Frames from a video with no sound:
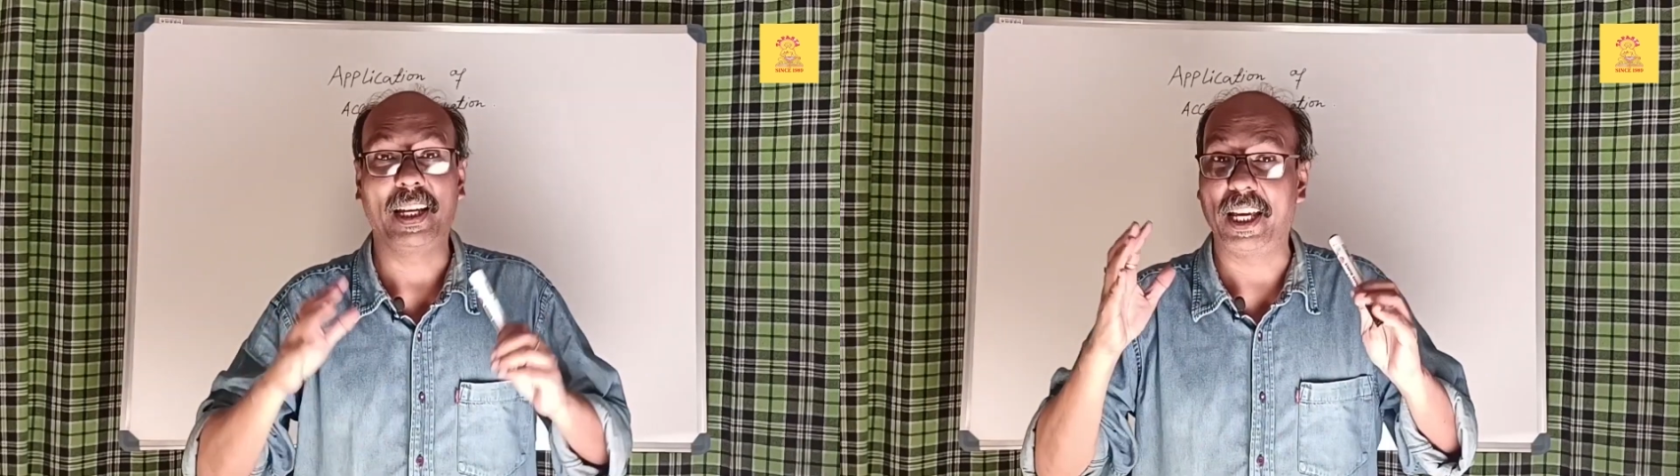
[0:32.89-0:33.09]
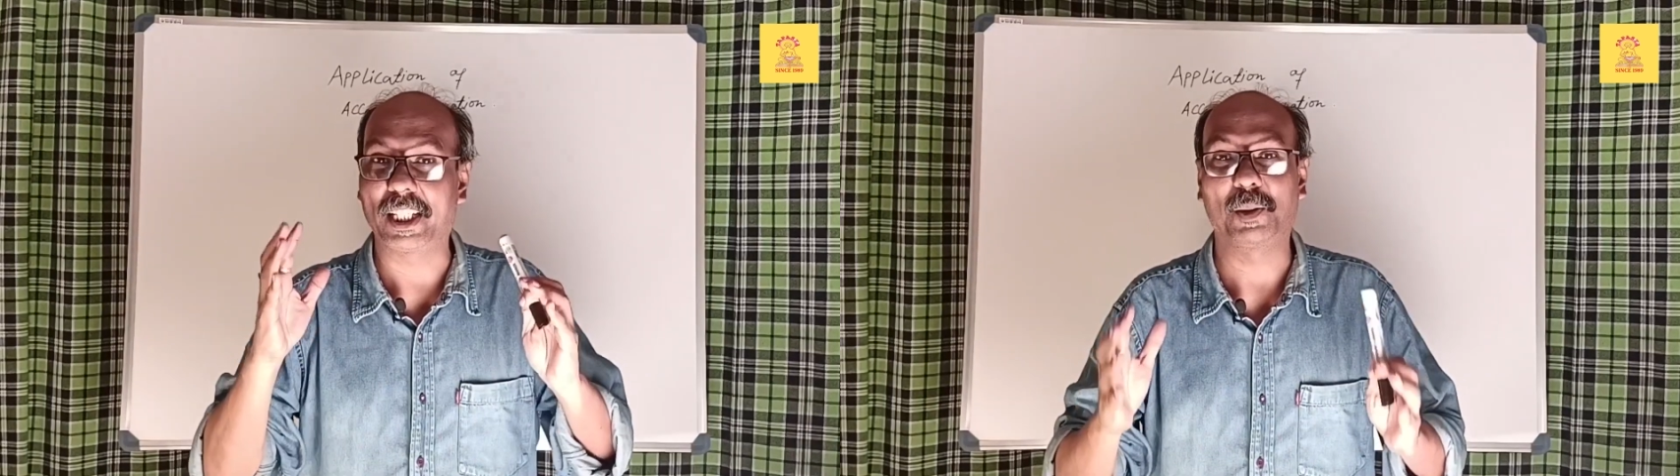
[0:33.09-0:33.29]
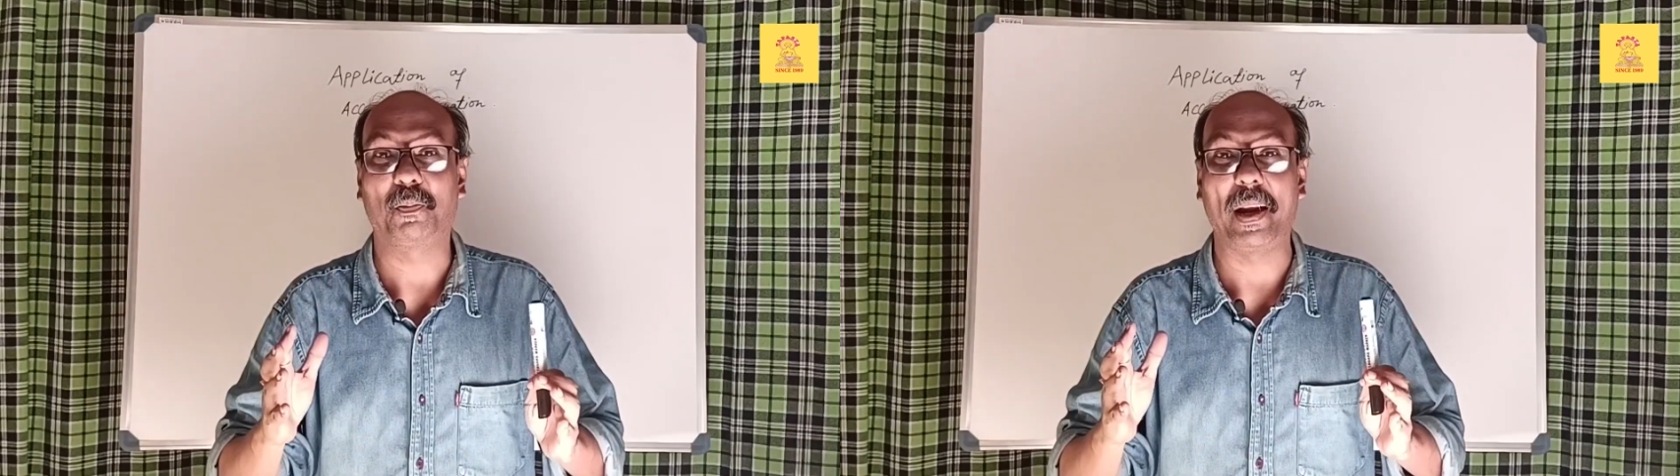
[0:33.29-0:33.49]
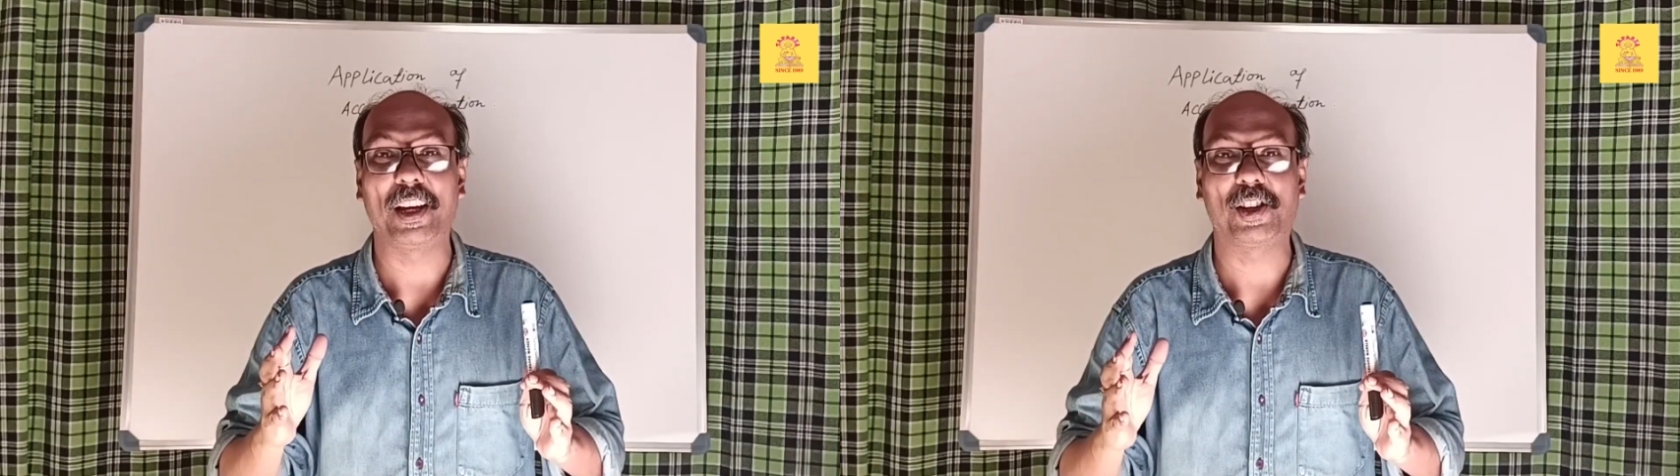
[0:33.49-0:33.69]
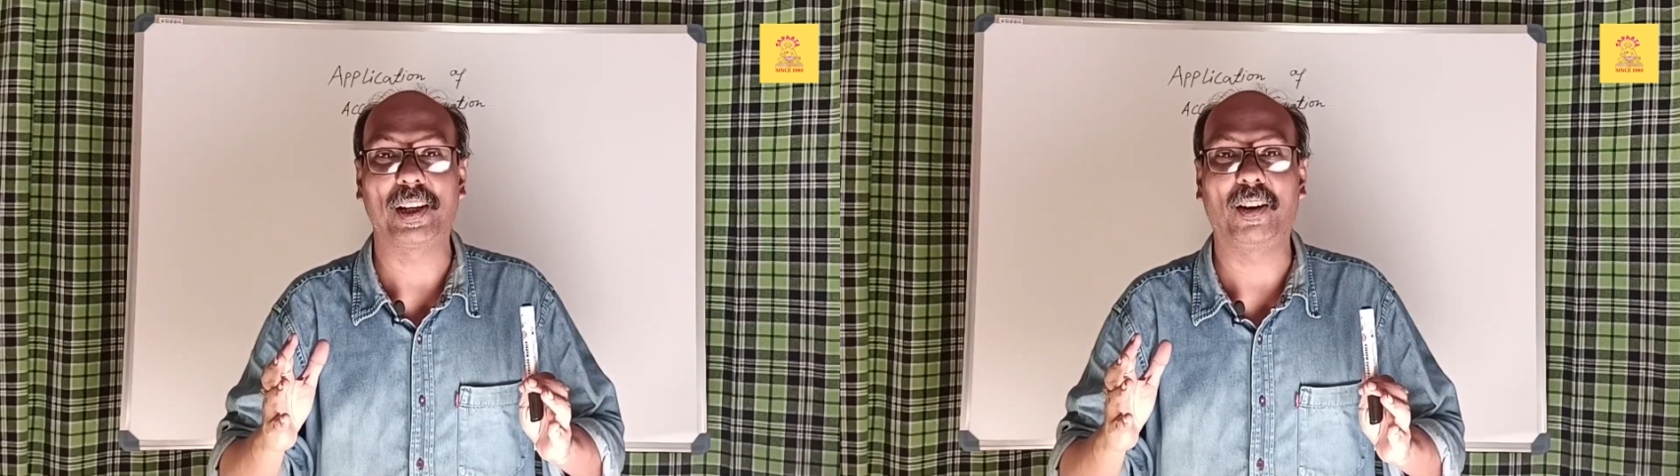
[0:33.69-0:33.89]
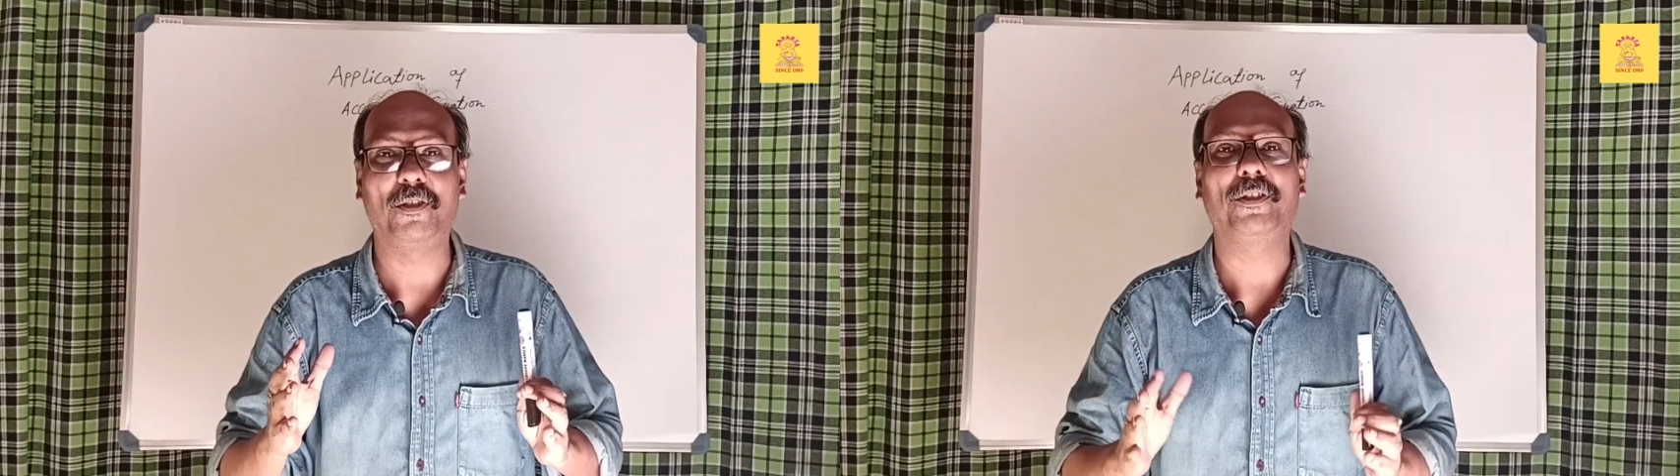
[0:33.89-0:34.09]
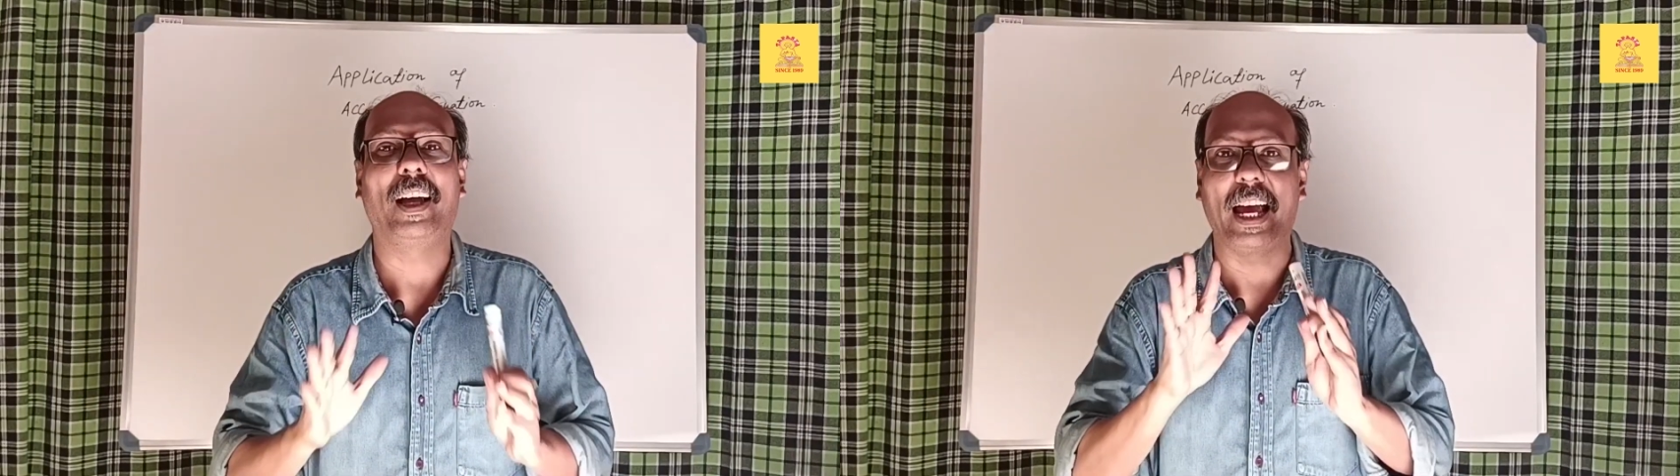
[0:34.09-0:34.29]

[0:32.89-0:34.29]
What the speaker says: expression of